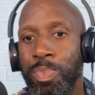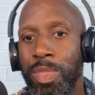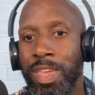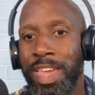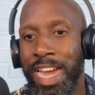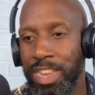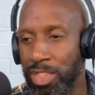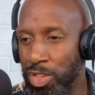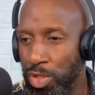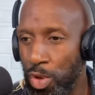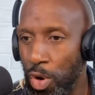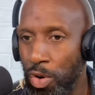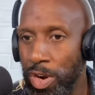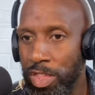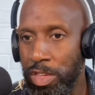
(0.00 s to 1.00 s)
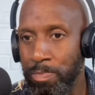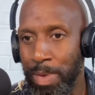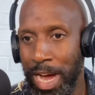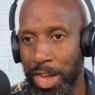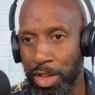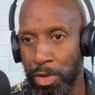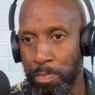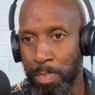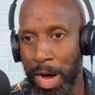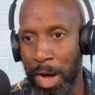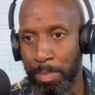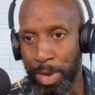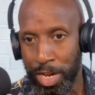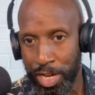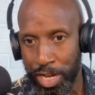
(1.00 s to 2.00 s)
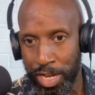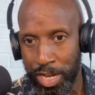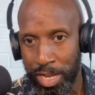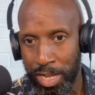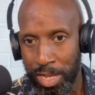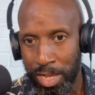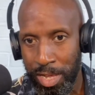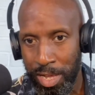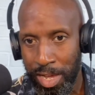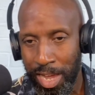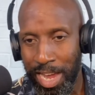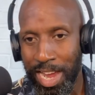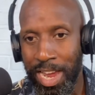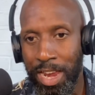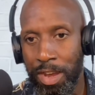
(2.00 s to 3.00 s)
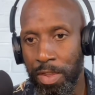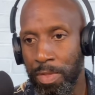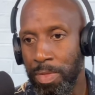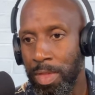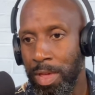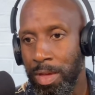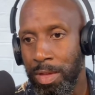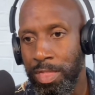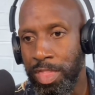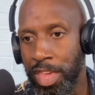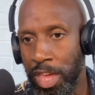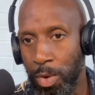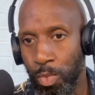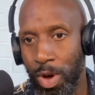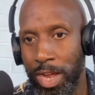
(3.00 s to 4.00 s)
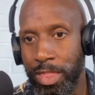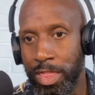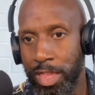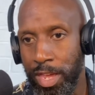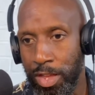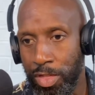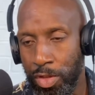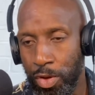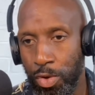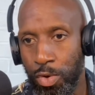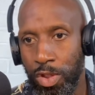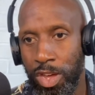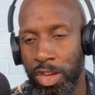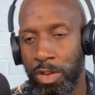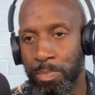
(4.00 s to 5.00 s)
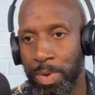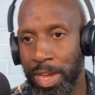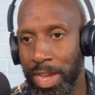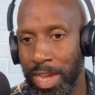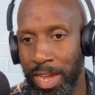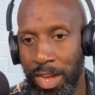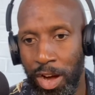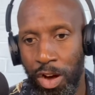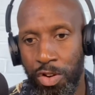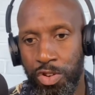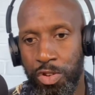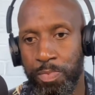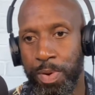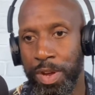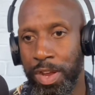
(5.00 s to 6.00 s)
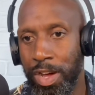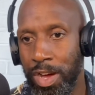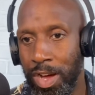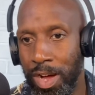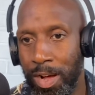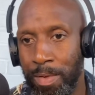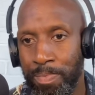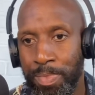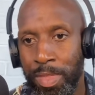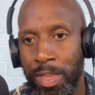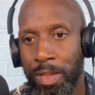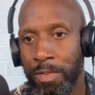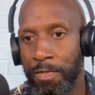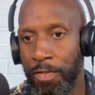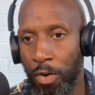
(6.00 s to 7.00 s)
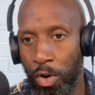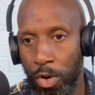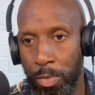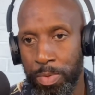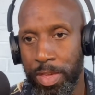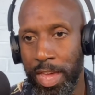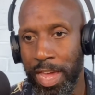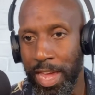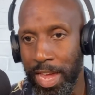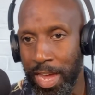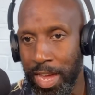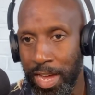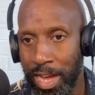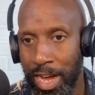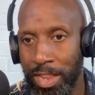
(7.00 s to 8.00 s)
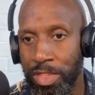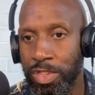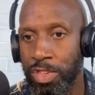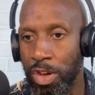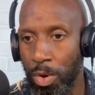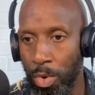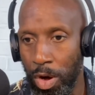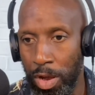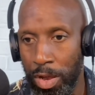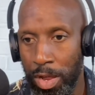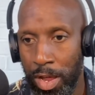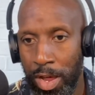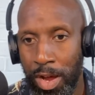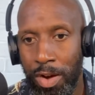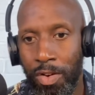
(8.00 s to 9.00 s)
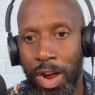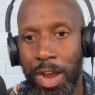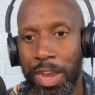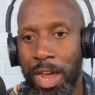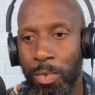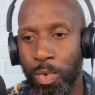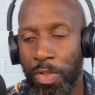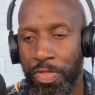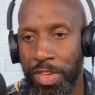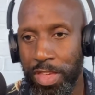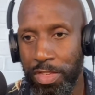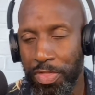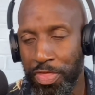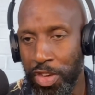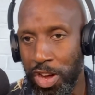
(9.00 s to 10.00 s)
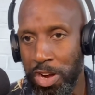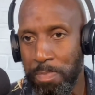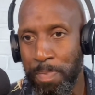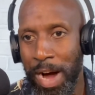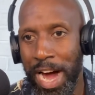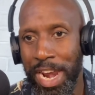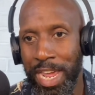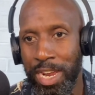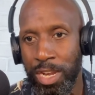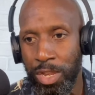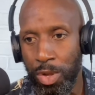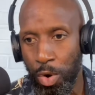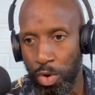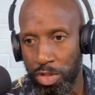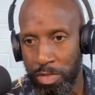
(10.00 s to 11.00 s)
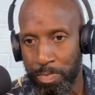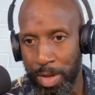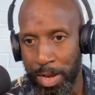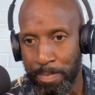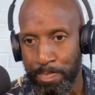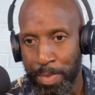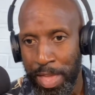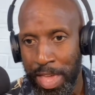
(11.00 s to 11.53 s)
get stories about you published in tier one, tier two. It could be Entrepreneur, Forbes, Inc., and so on. Right now, with this third party endorsement,